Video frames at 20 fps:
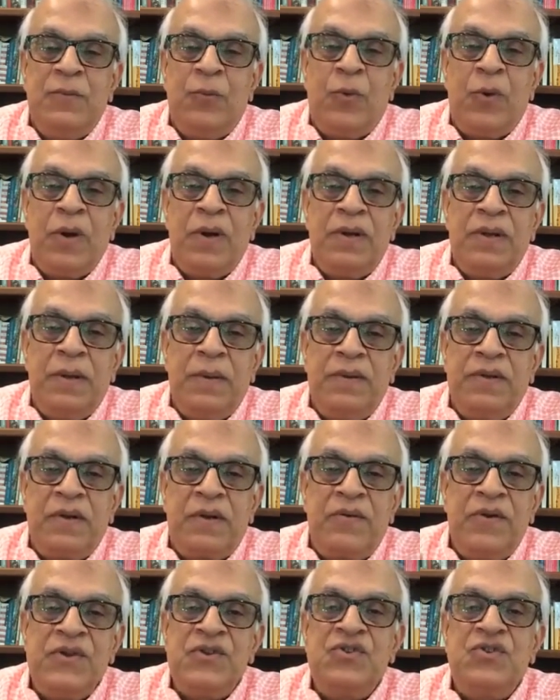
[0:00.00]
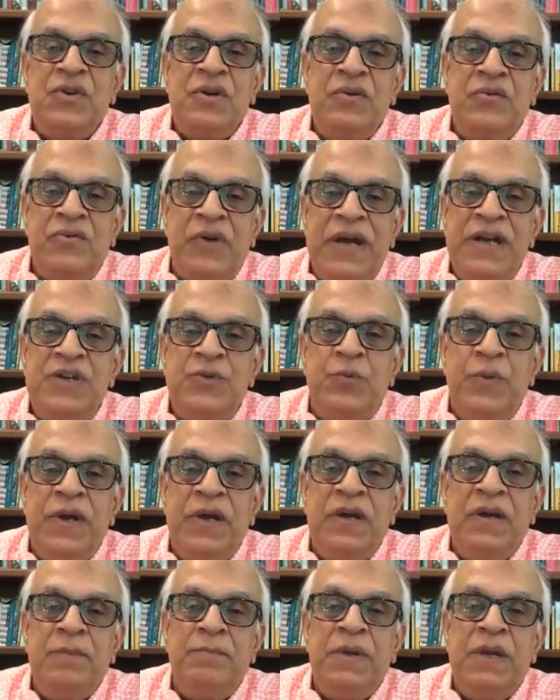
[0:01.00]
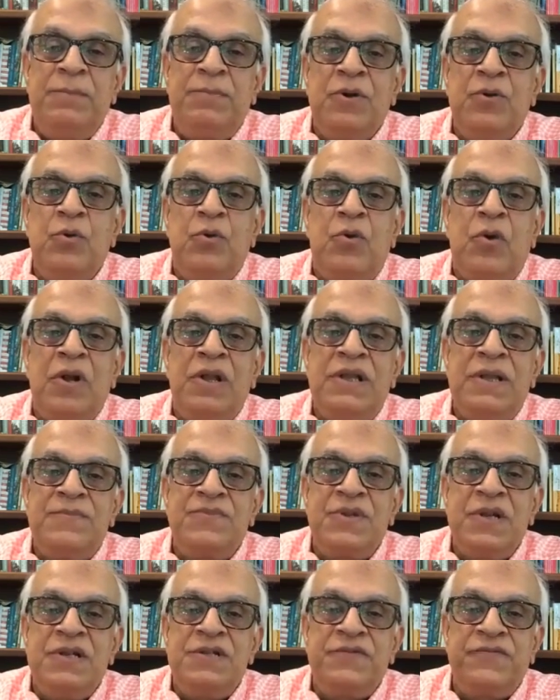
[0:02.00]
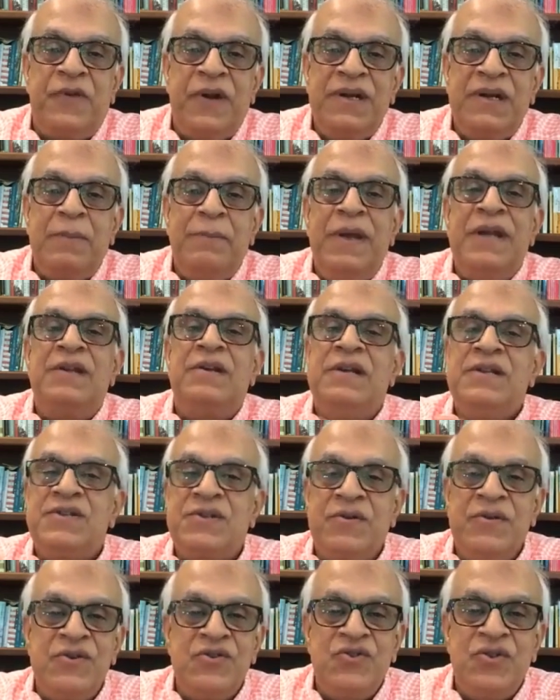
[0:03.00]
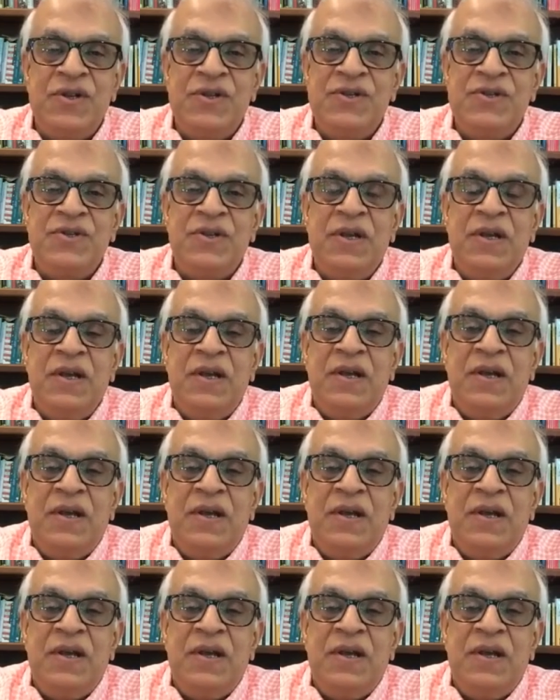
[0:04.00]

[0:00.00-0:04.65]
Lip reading: the Christian right-wing people who call themselves fundamentalist Christians.